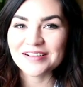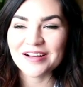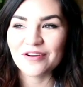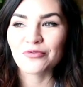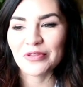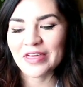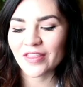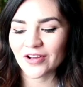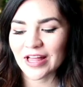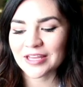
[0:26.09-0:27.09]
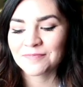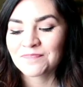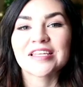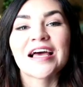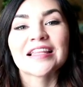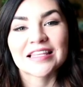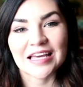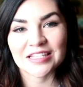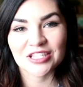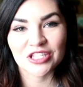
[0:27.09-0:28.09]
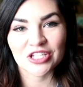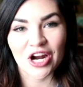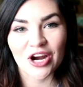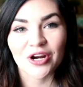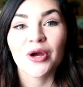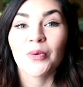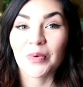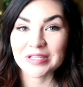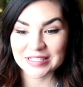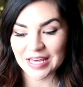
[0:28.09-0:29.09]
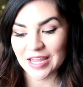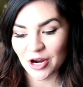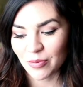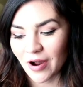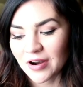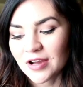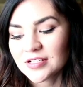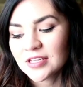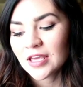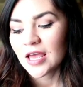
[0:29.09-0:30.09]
of what they look like. Let's start with a hair product.